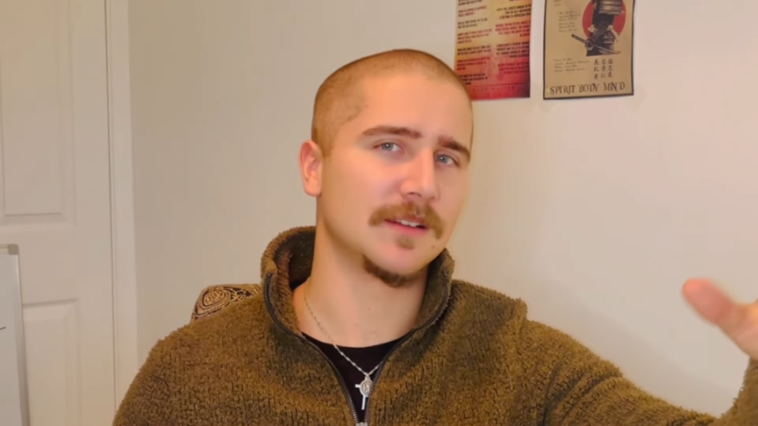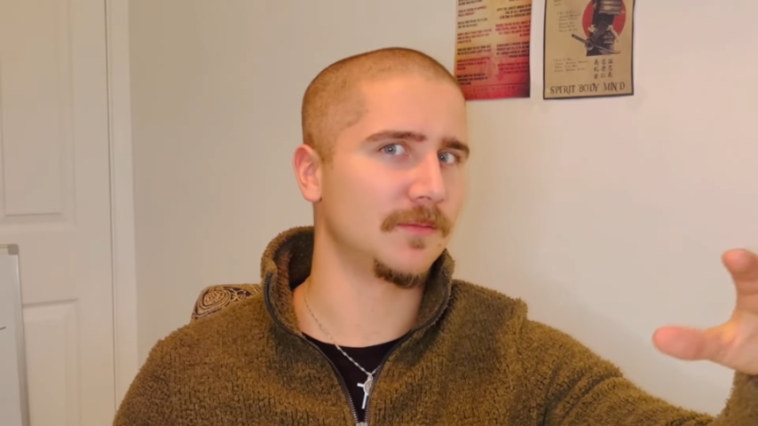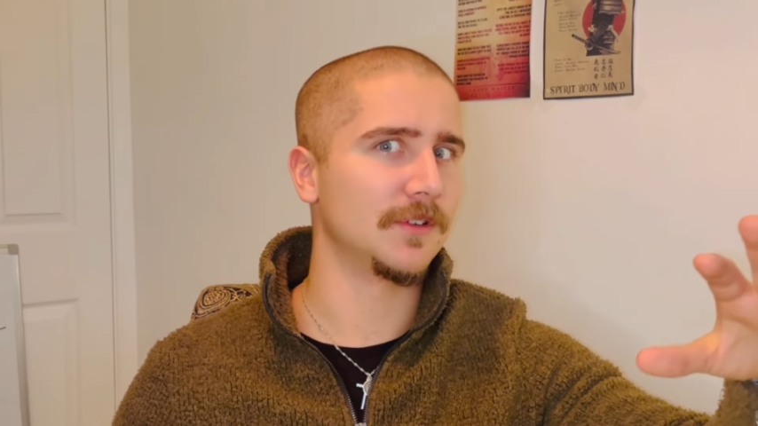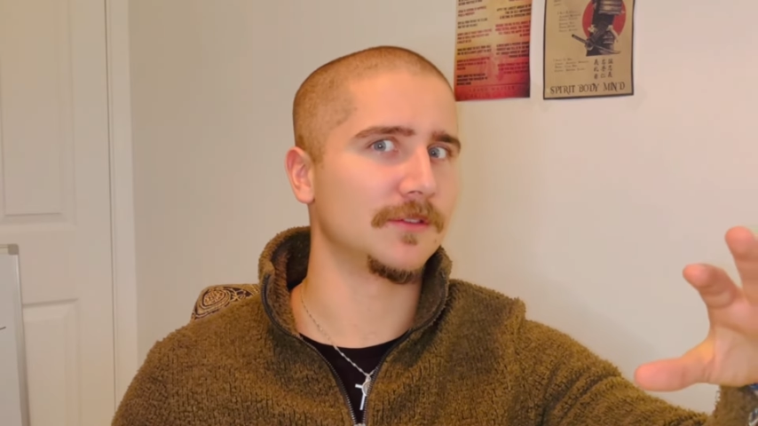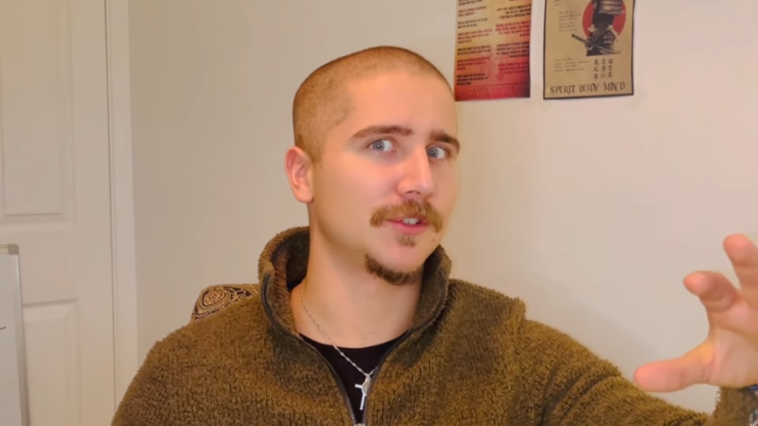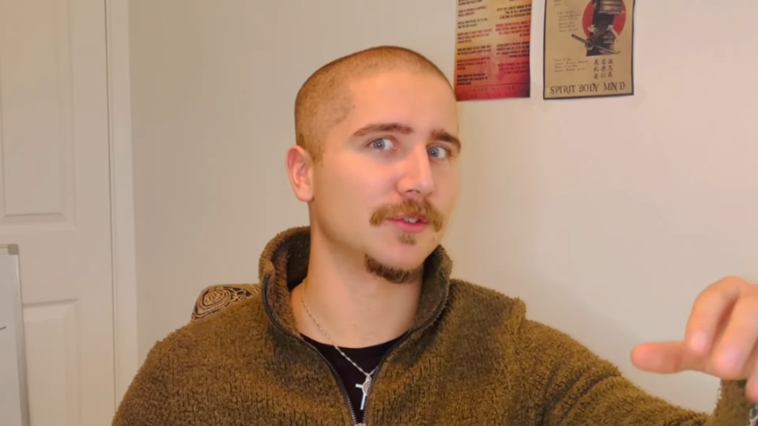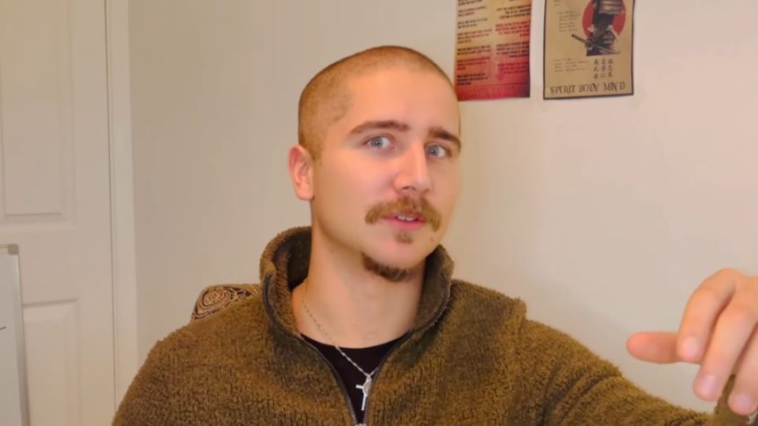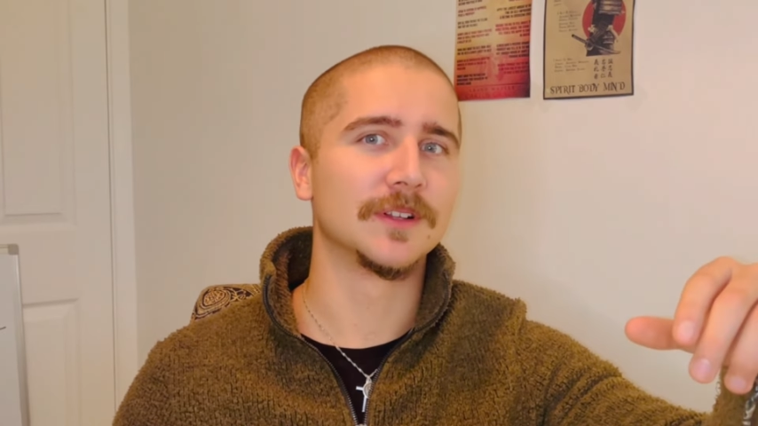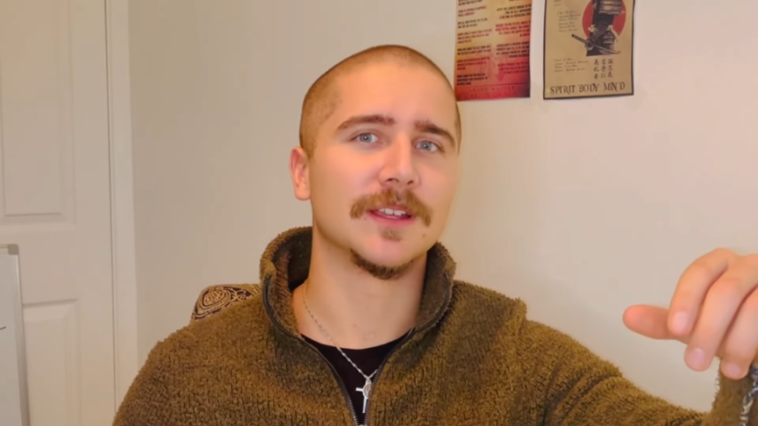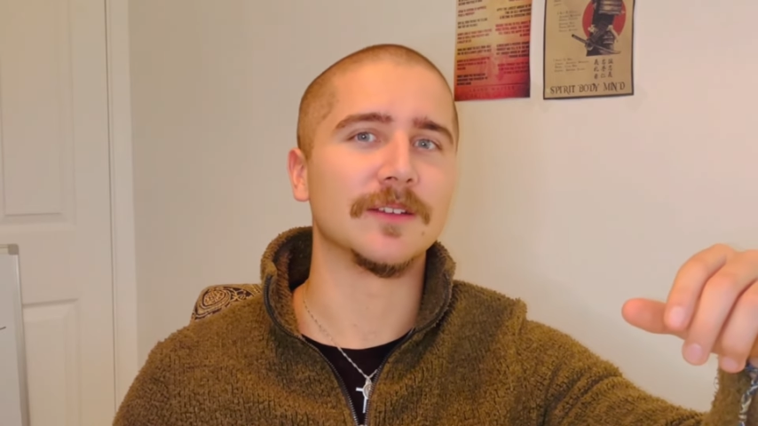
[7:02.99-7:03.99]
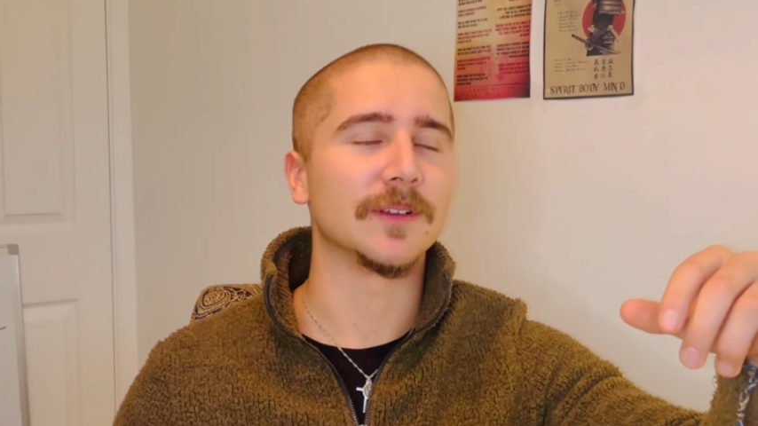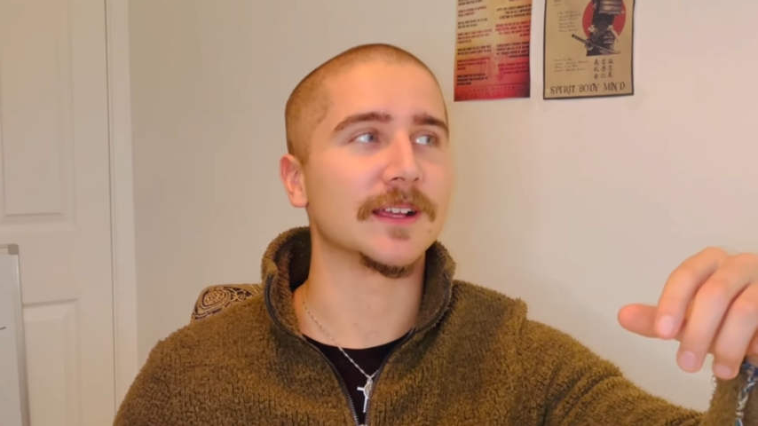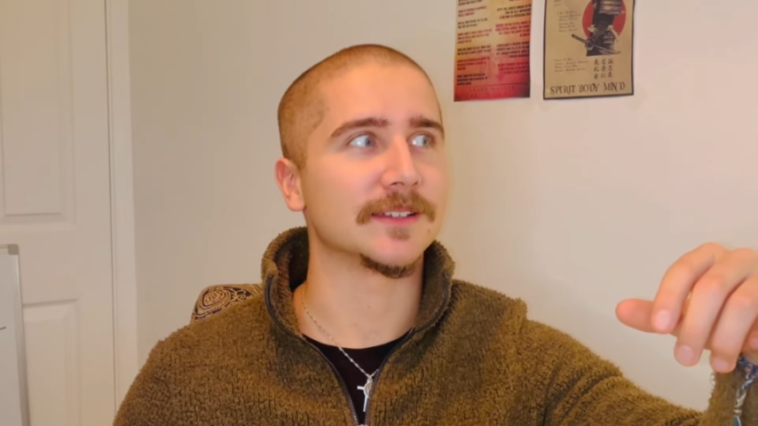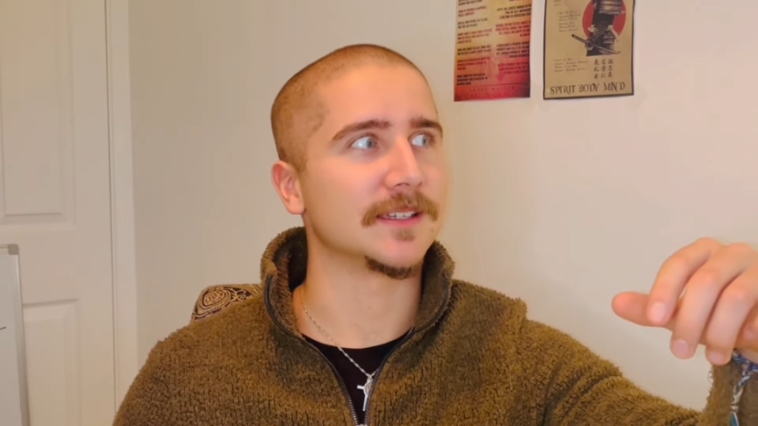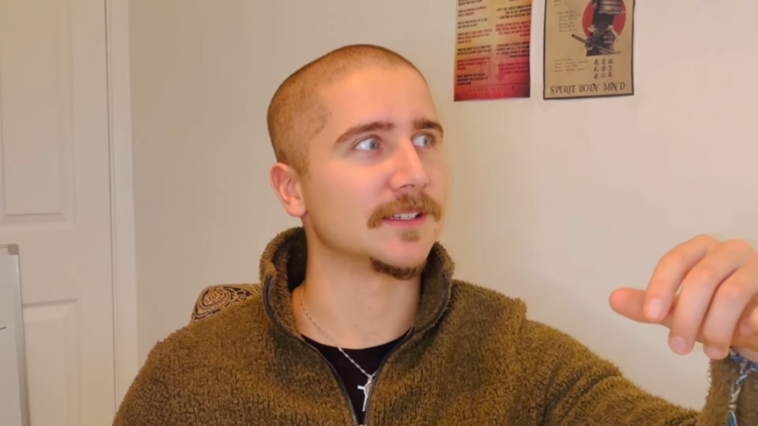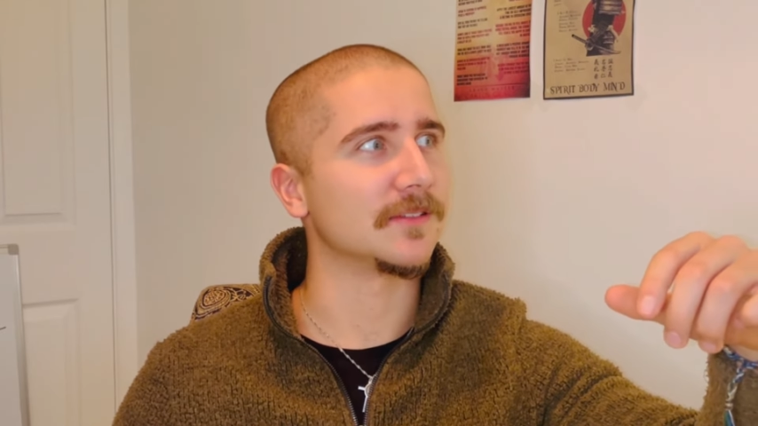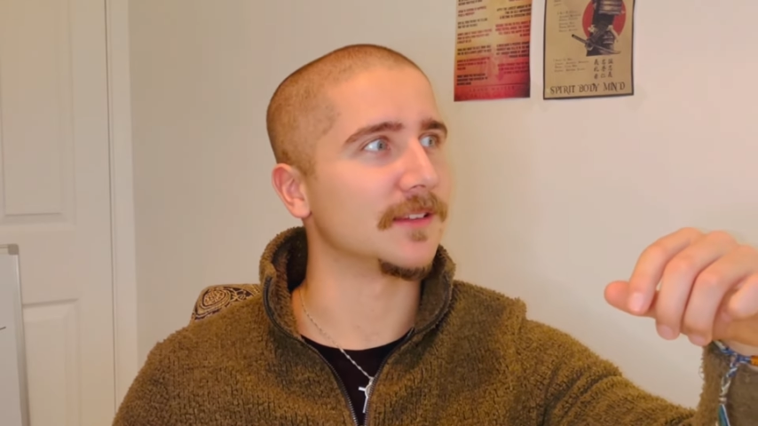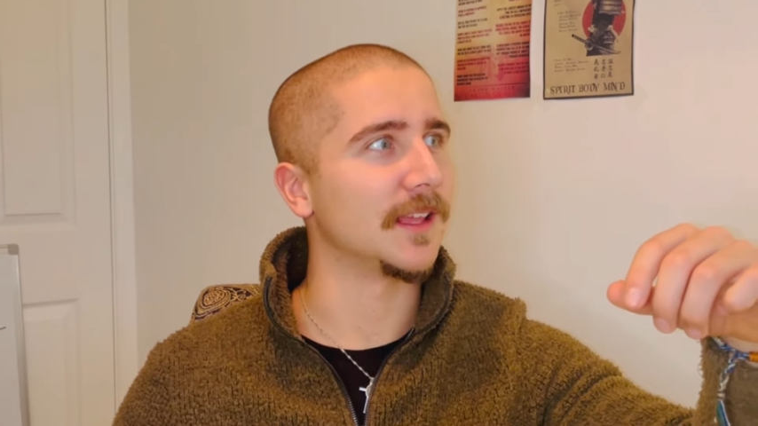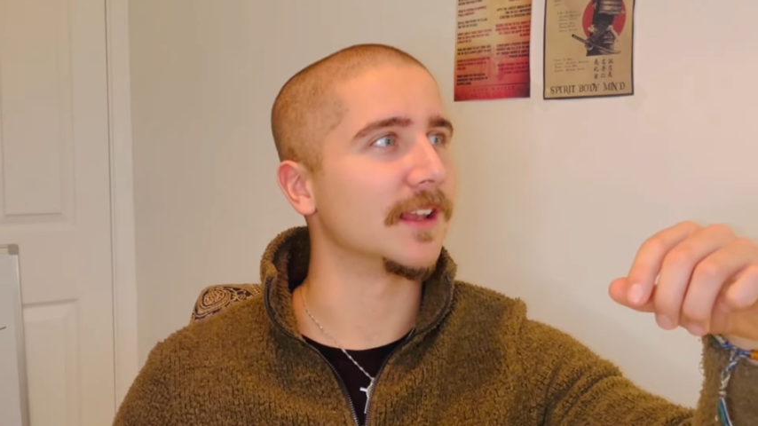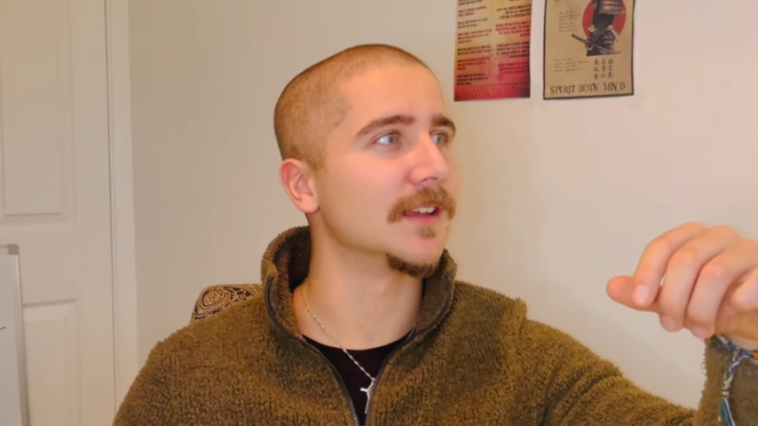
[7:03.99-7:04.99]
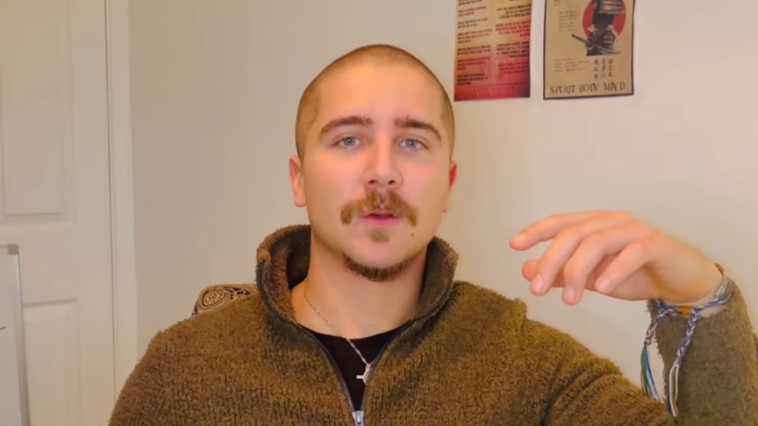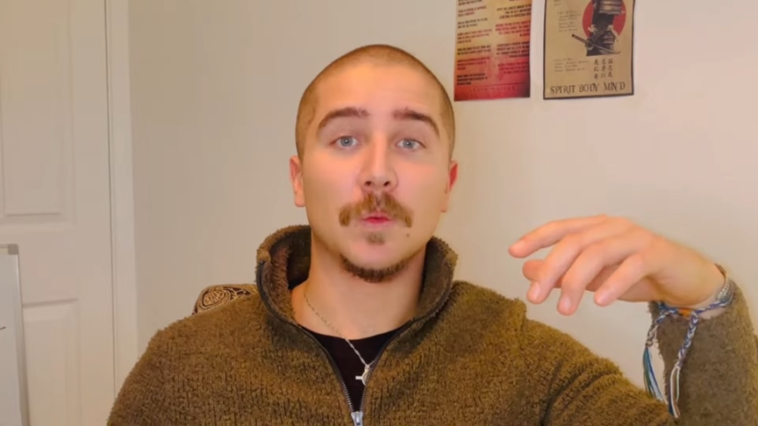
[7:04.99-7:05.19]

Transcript: I'm not sure if it has tits on the end,